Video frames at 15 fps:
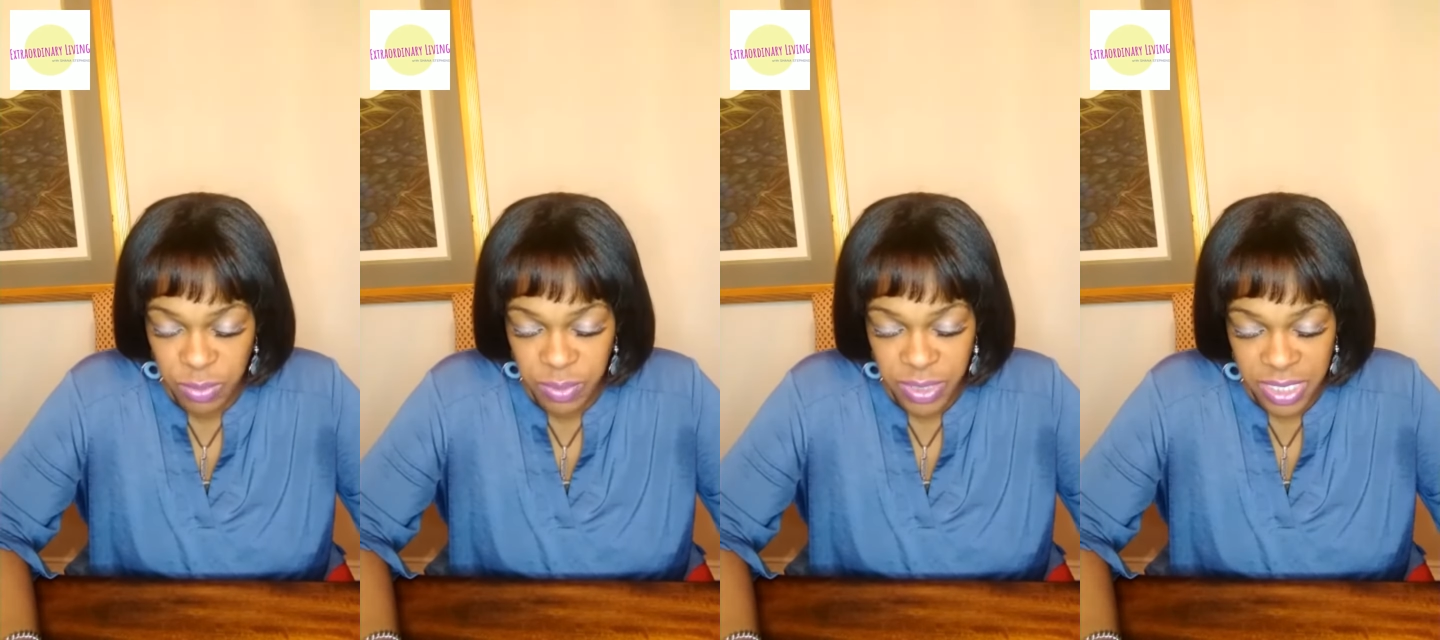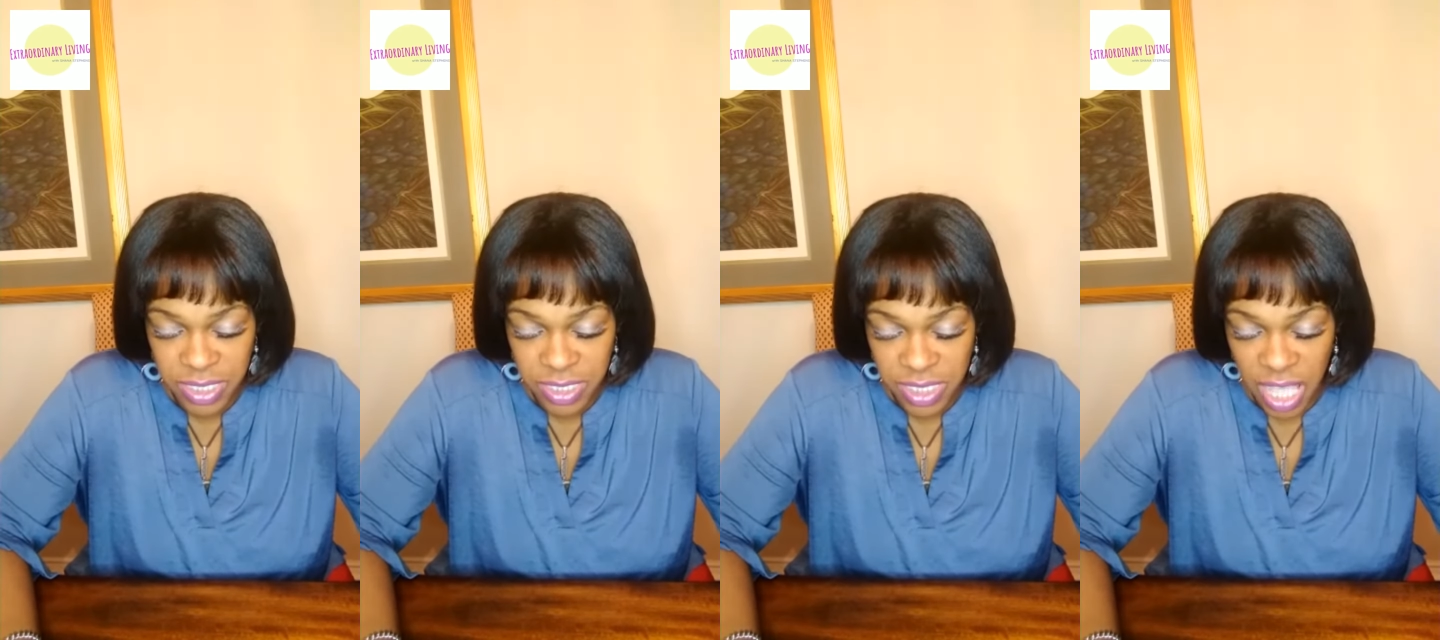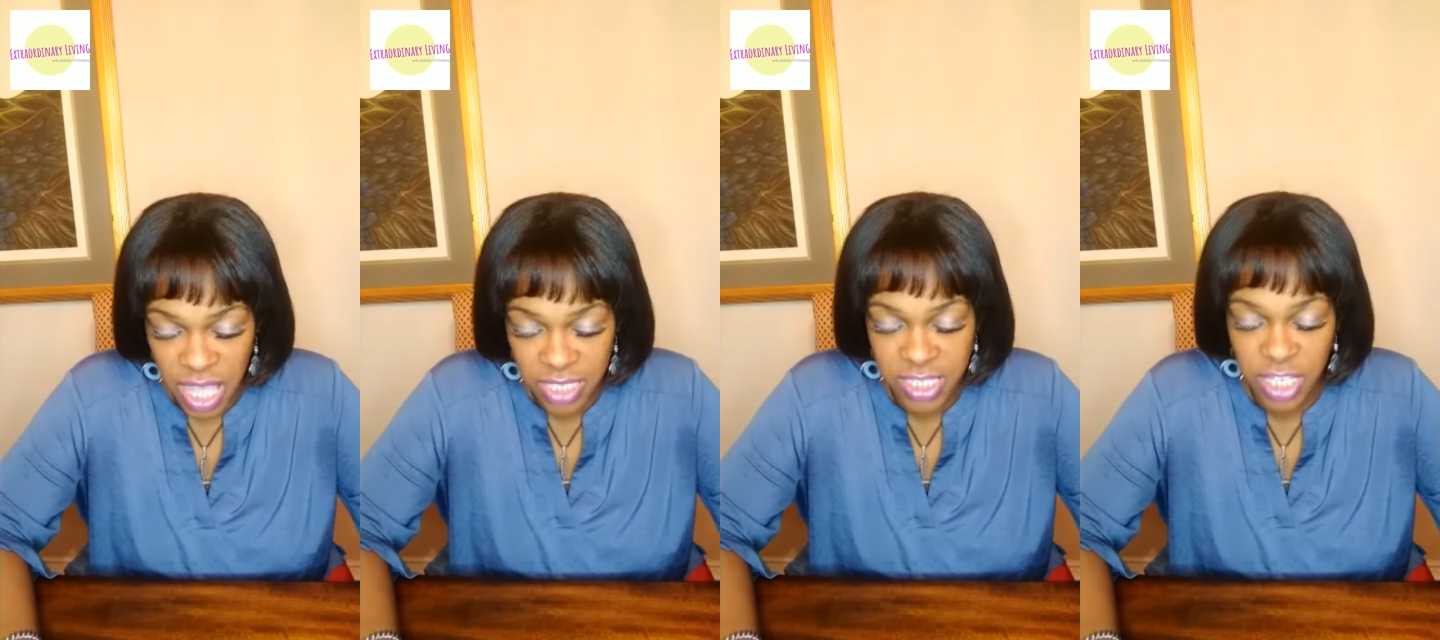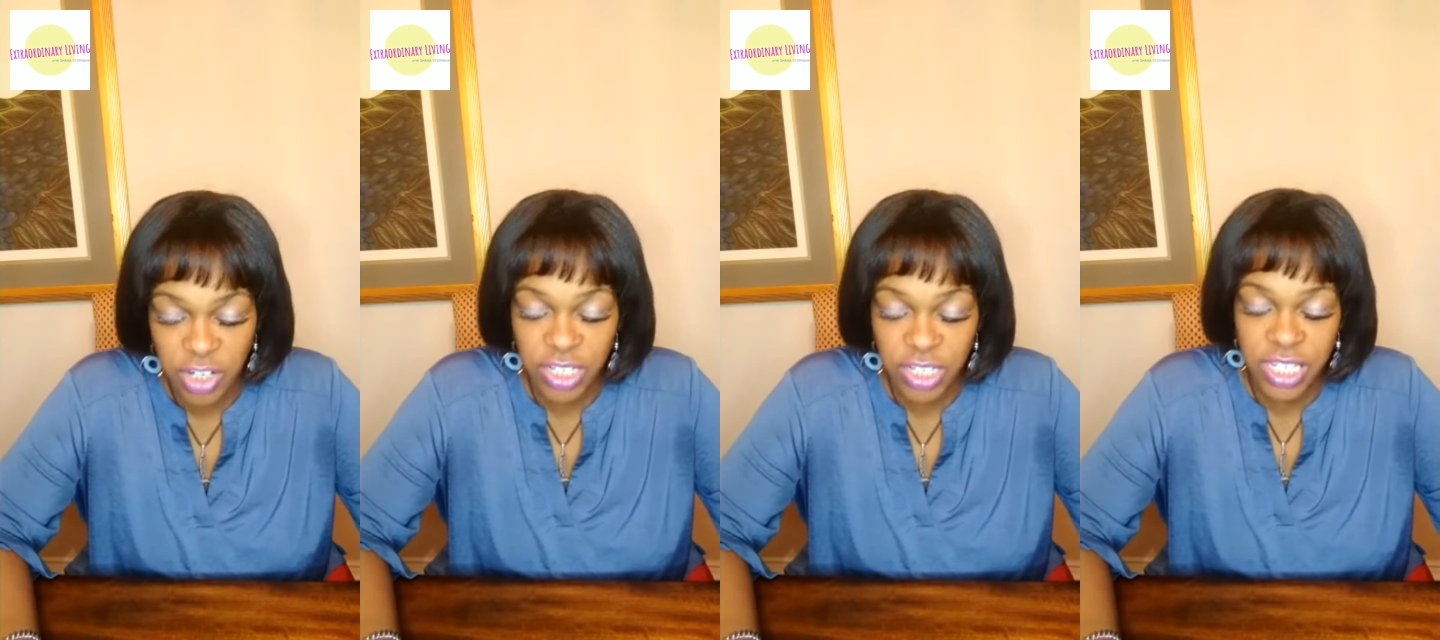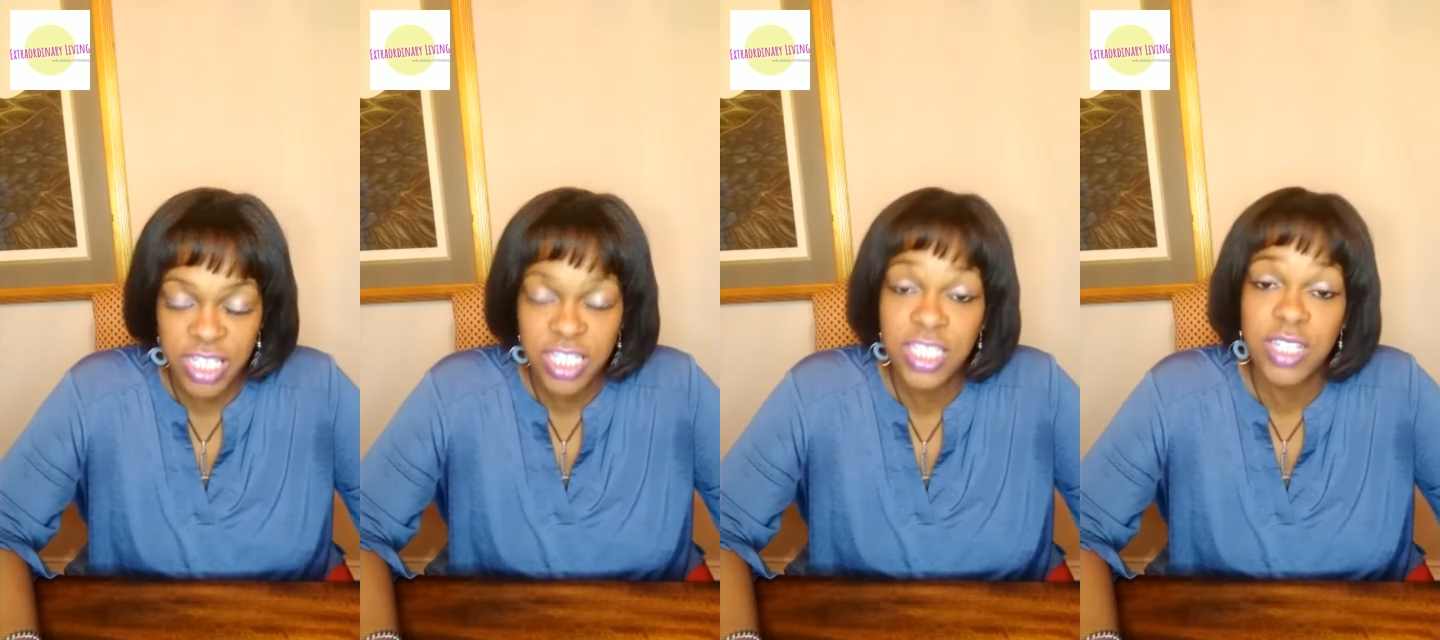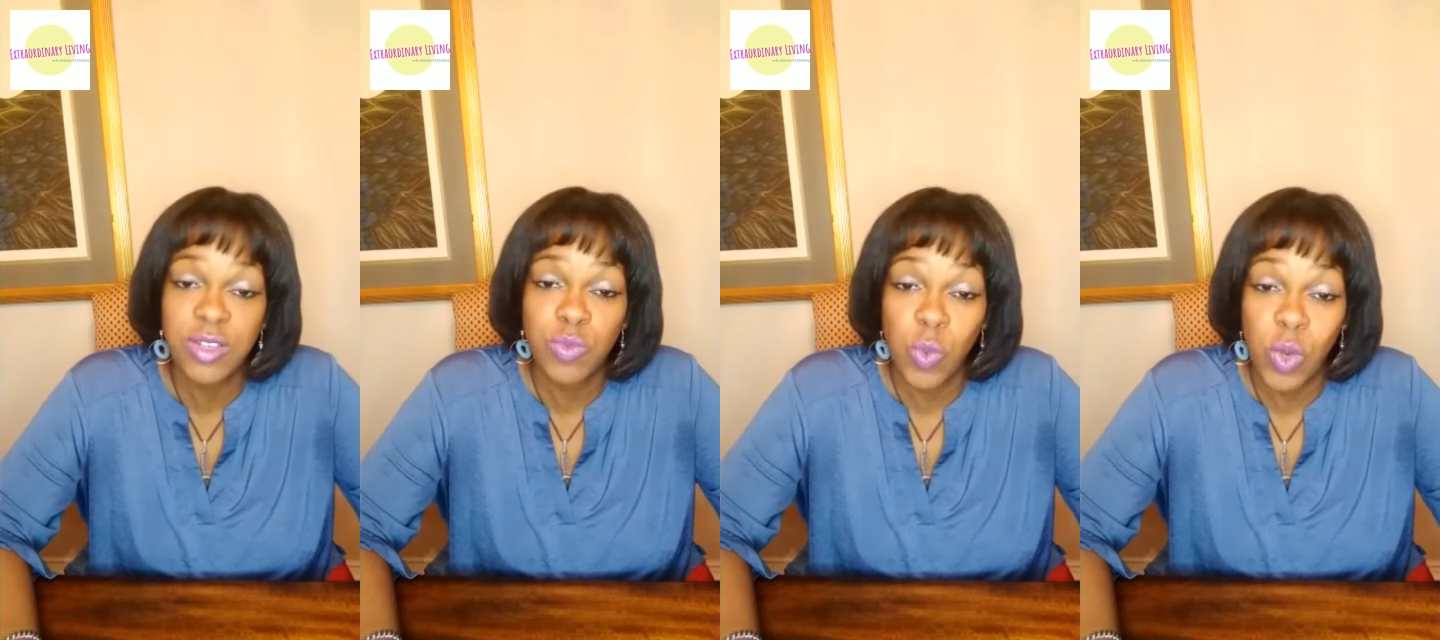penny stocks that are less
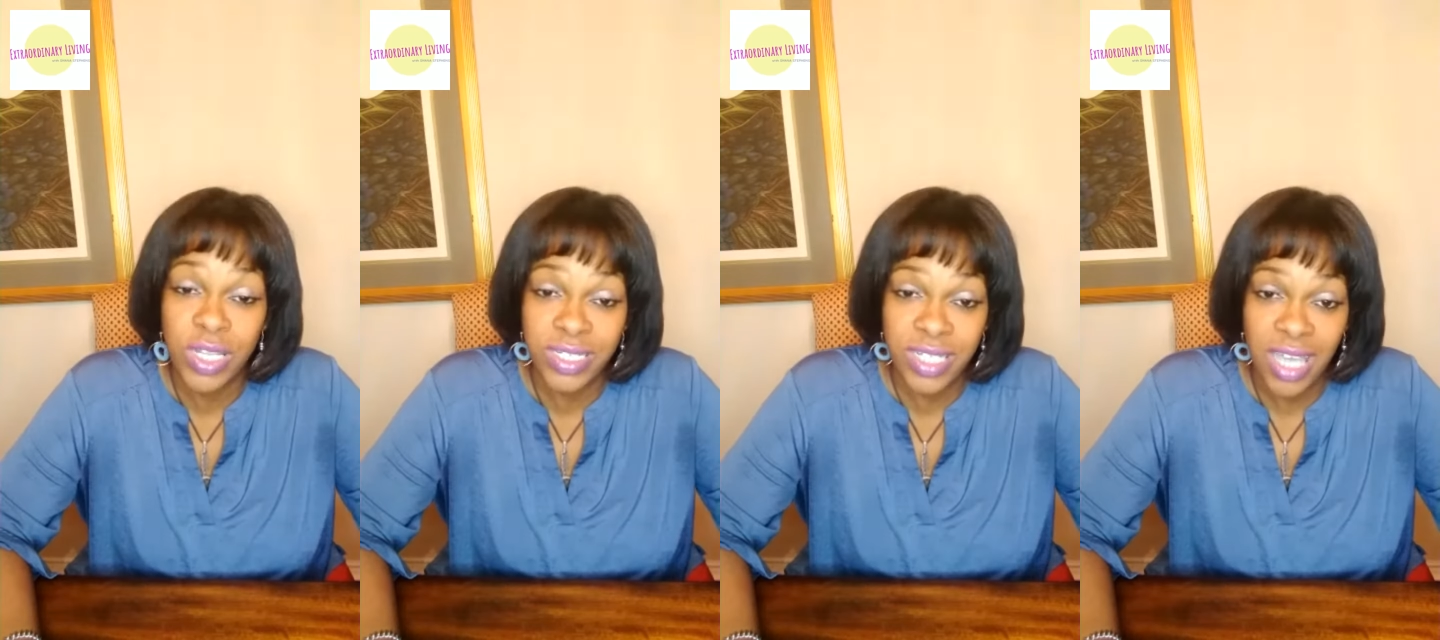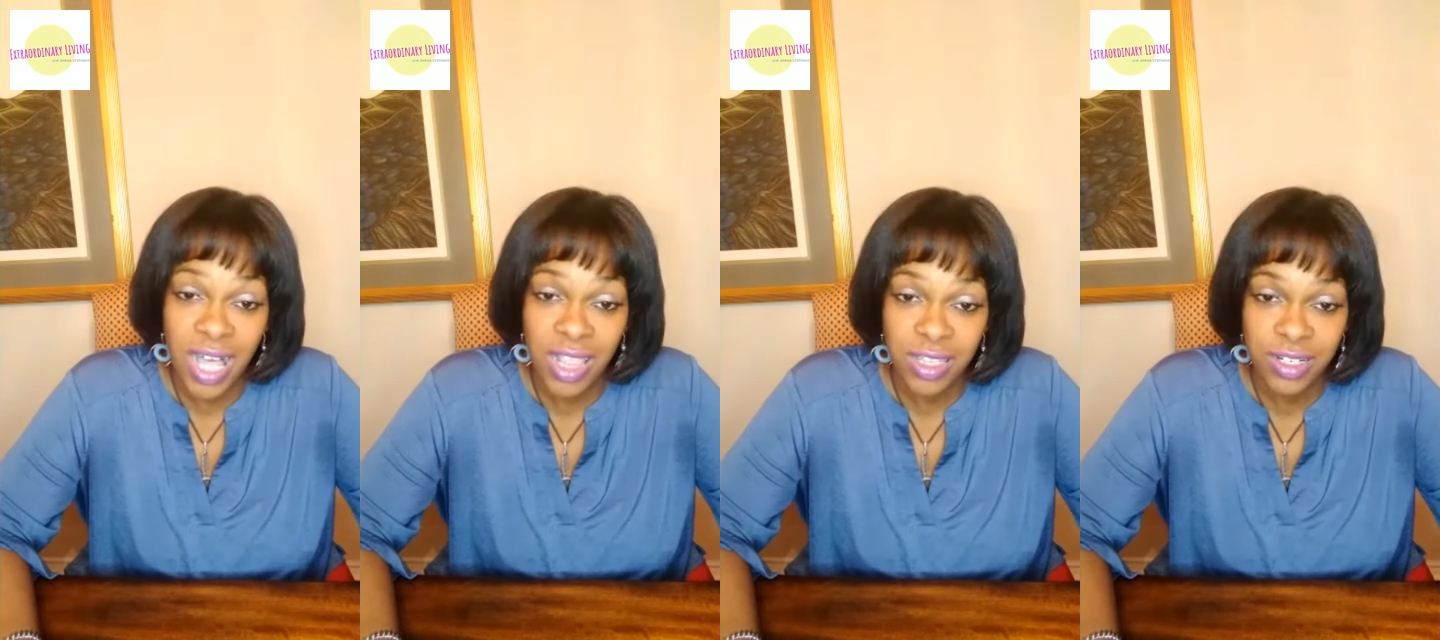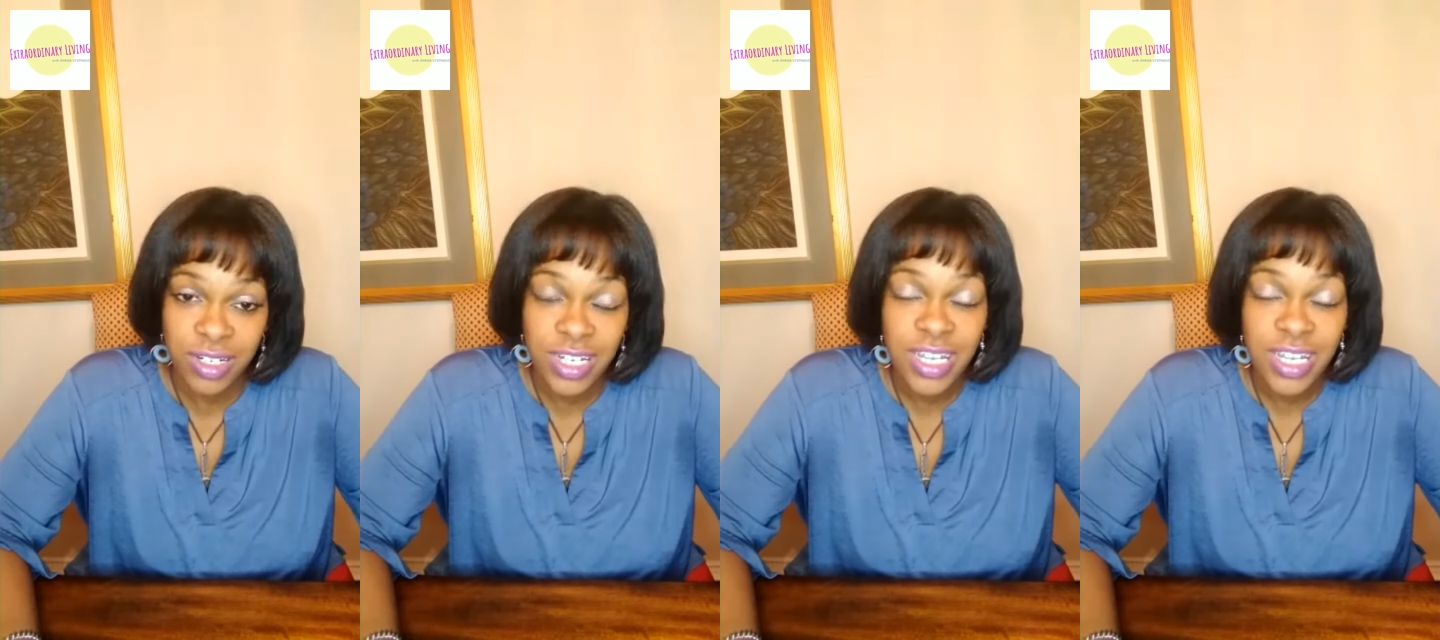than $1,